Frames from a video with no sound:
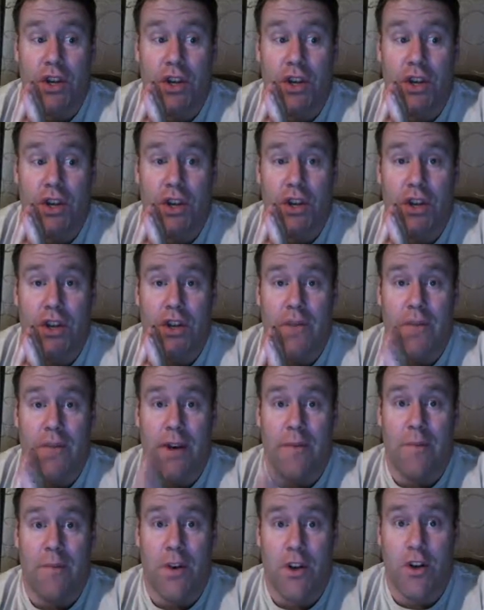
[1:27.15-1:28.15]
into
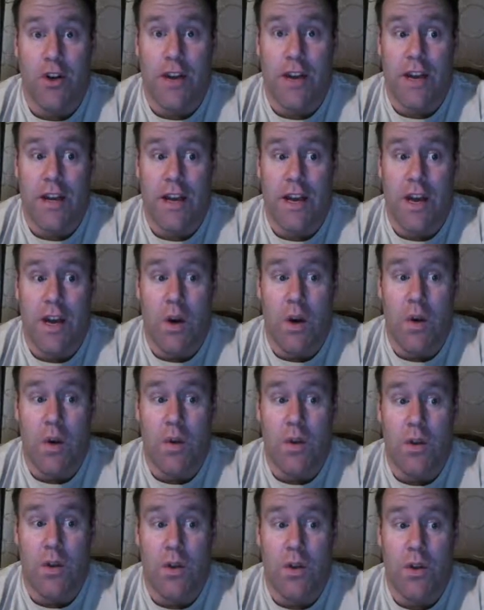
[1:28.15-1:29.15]
my merchant
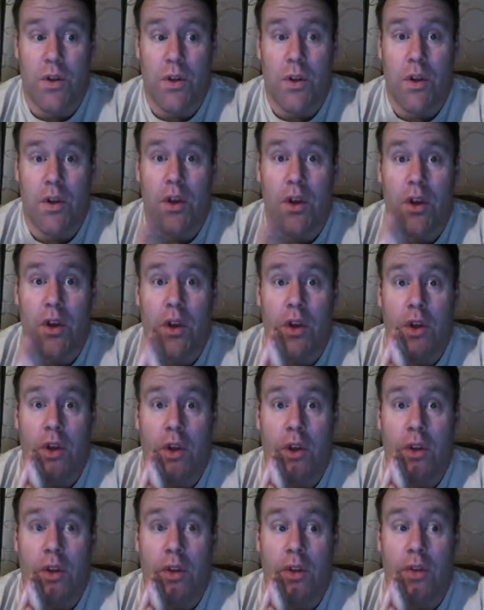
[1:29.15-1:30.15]
account.
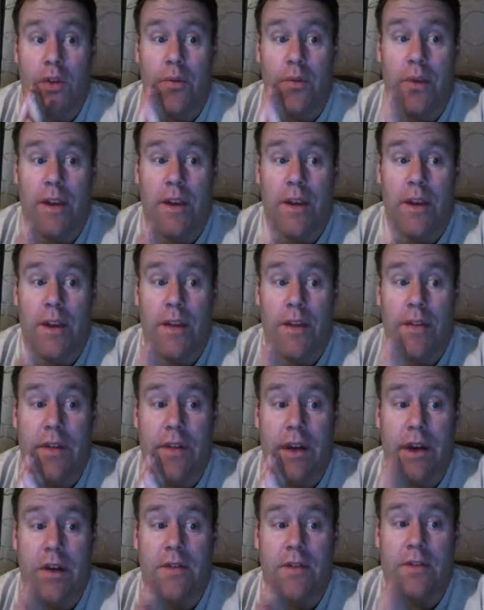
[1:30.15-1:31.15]

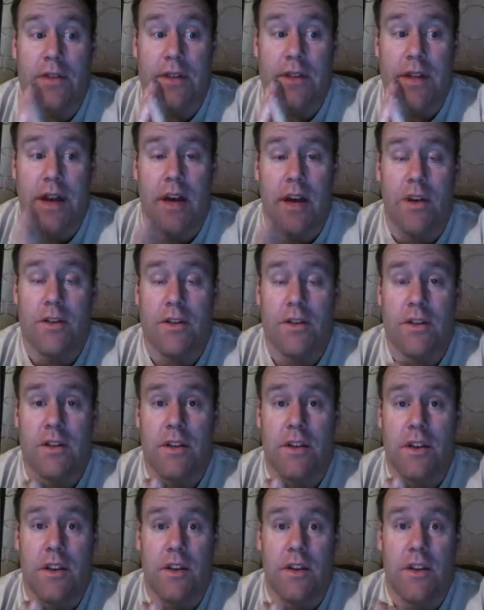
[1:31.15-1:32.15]
$3,000.
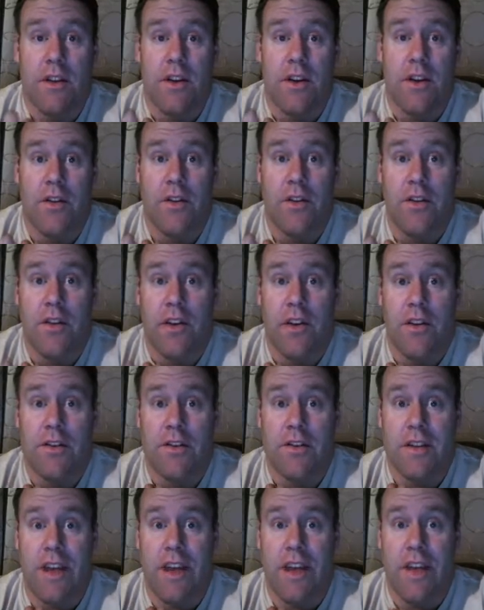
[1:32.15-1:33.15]
Now, do you
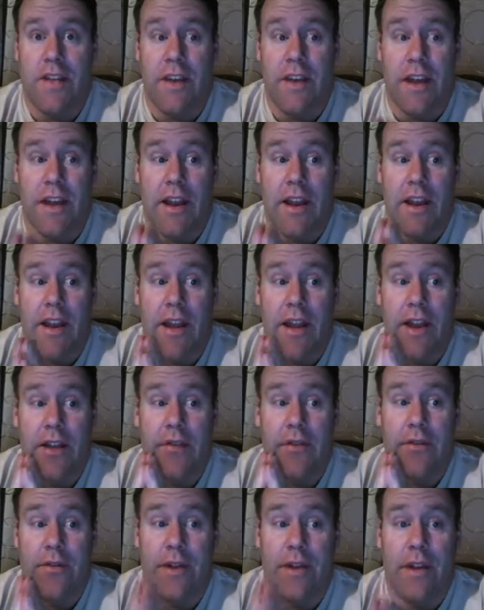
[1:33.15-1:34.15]
understand that? I had a
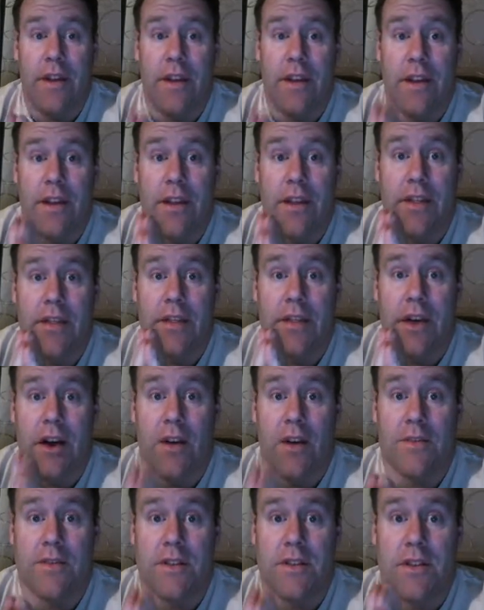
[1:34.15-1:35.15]

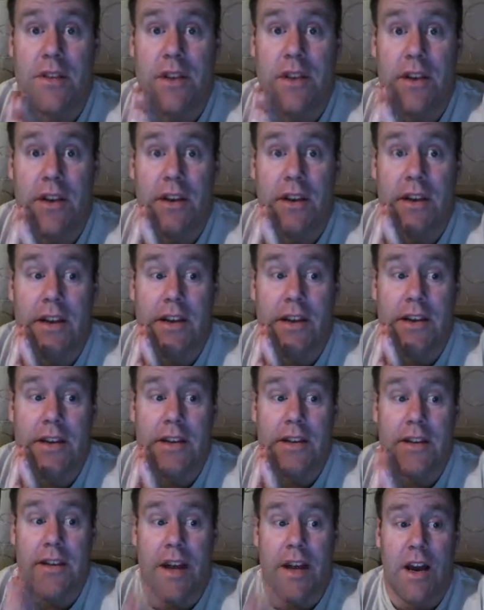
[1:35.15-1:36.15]

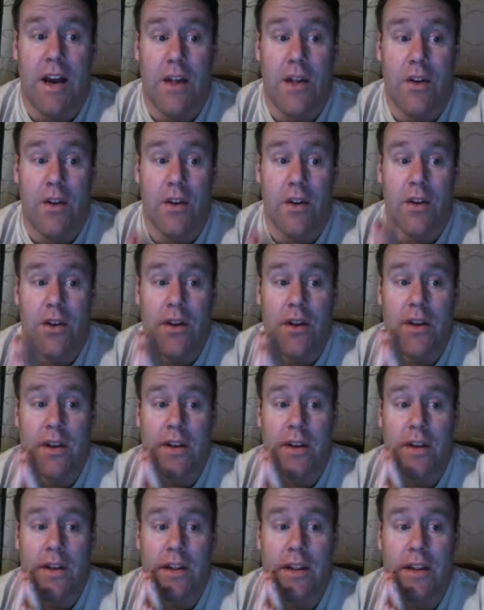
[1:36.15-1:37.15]
$3,000
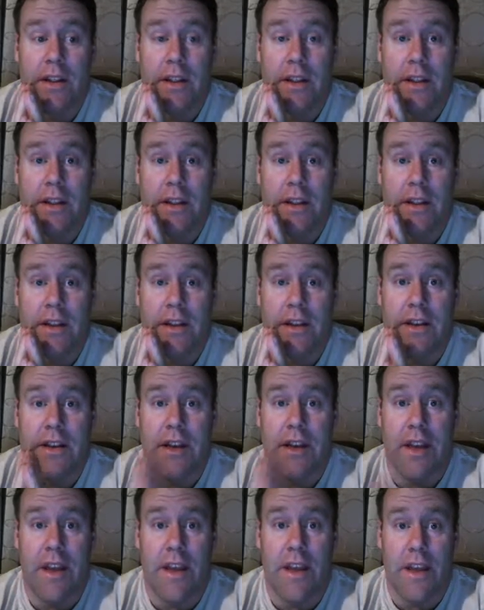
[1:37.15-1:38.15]

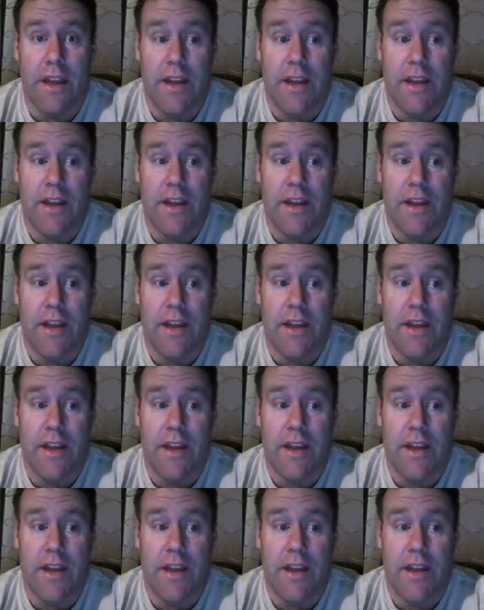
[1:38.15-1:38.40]
day.